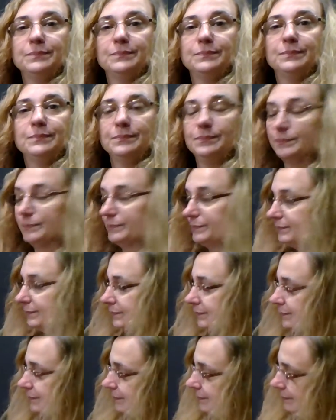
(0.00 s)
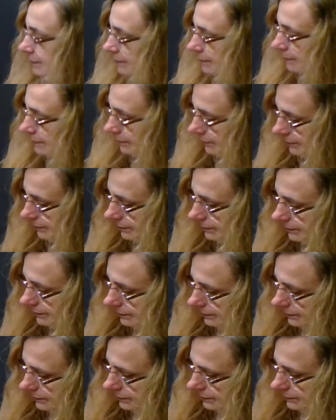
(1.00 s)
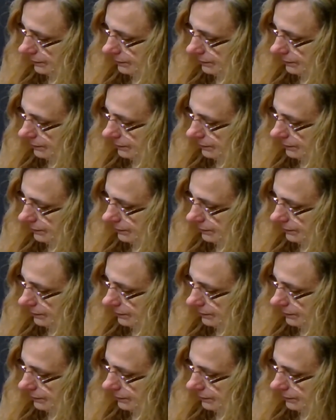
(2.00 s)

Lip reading: (silence)